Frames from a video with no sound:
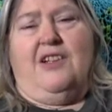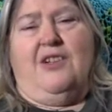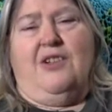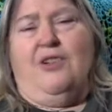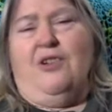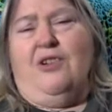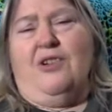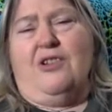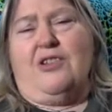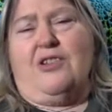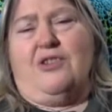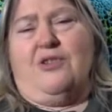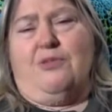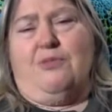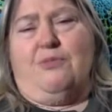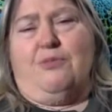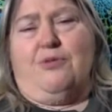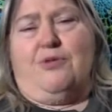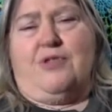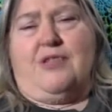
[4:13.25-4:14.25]
or a
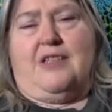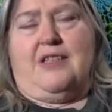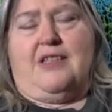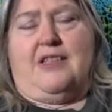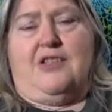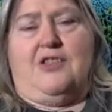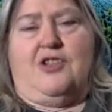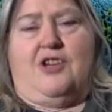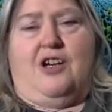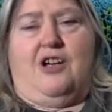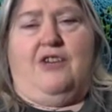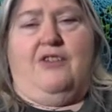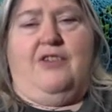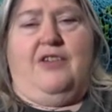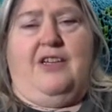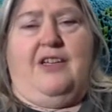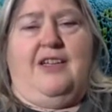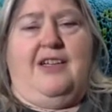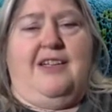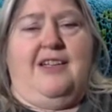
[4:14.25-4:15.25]
certain percentage off.
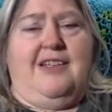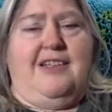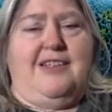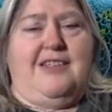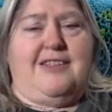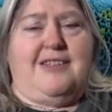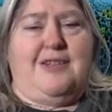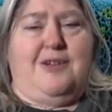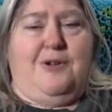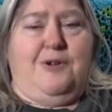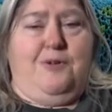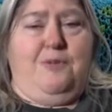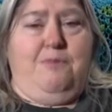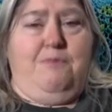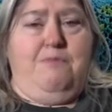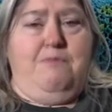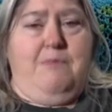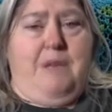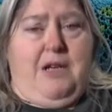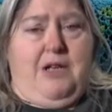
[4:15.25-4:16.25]
So
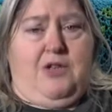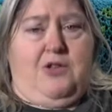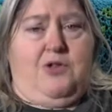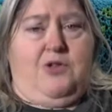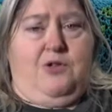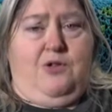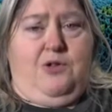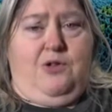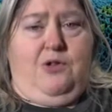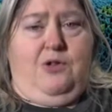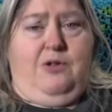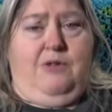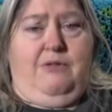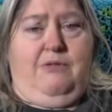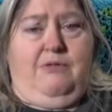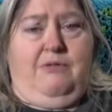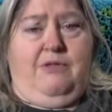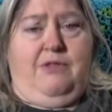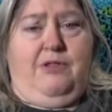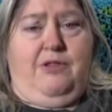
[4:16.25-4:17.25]
make sure you
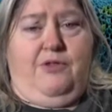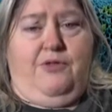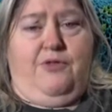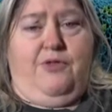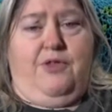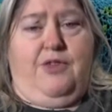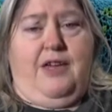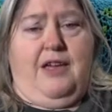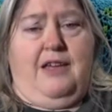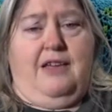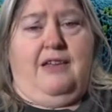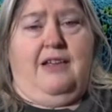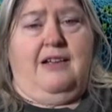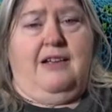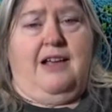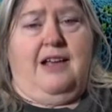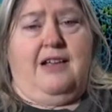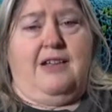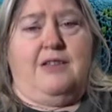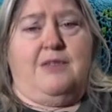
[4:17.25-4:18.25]
look for that
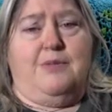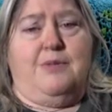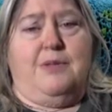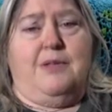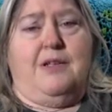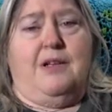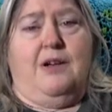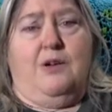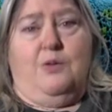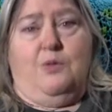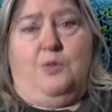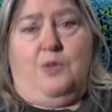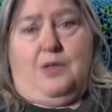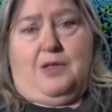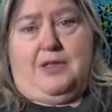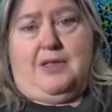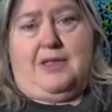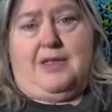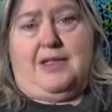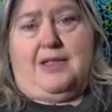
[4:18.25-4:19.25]
announcement on
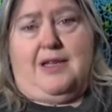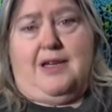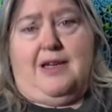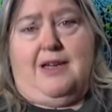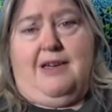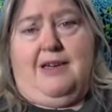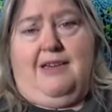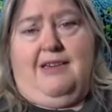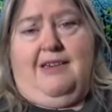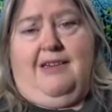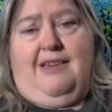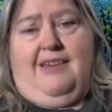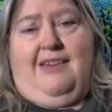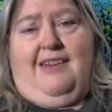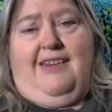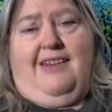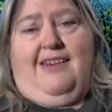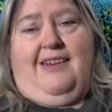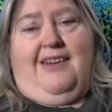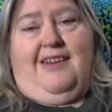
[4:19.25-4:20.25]
Wednesday.
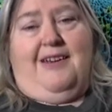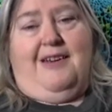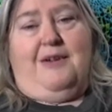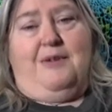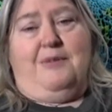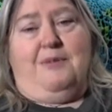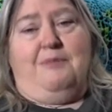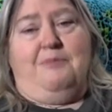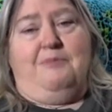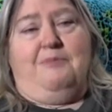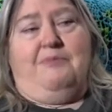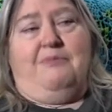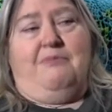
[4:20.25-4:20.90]
Um,